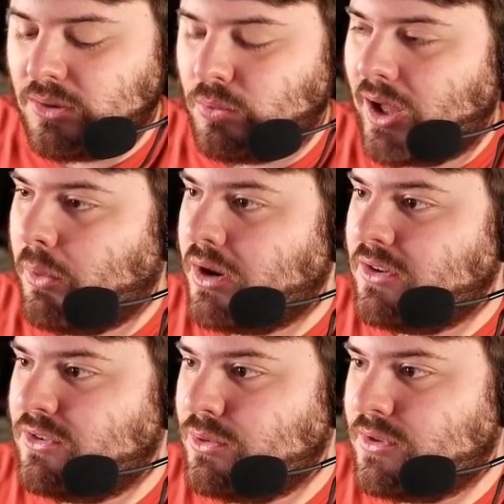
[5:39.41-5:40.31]
I want
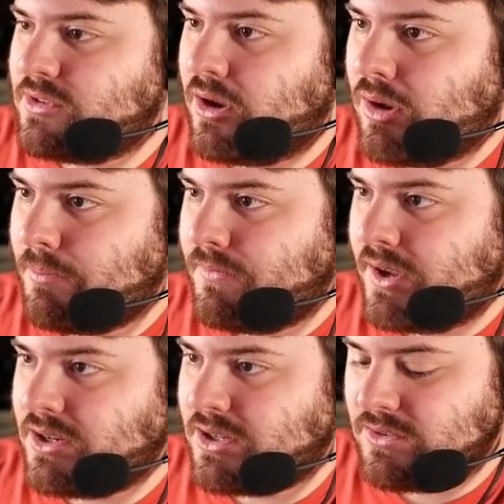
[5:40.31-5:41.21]
to do this co-op
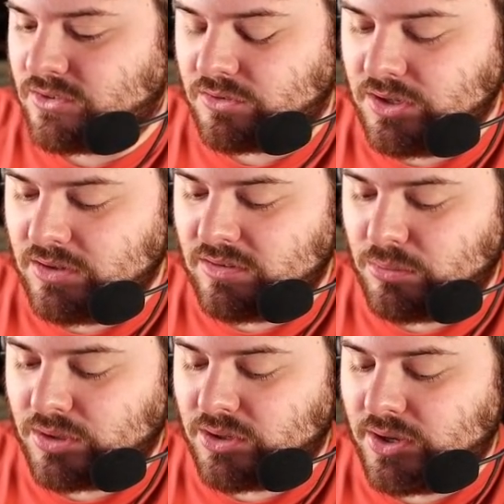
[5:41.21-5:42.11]
fight on screen, so
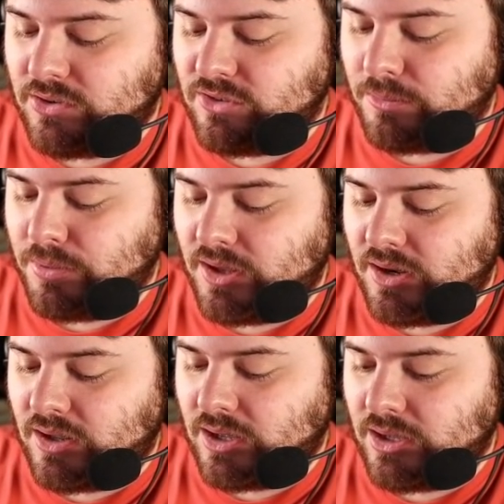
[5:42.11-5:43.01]
we're going to go ahead and jump
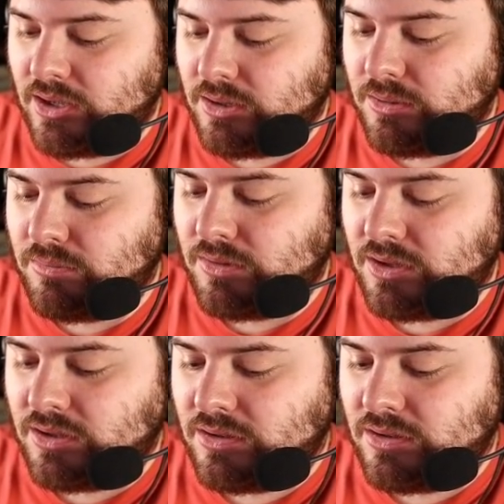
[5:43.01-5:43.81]
in. I am...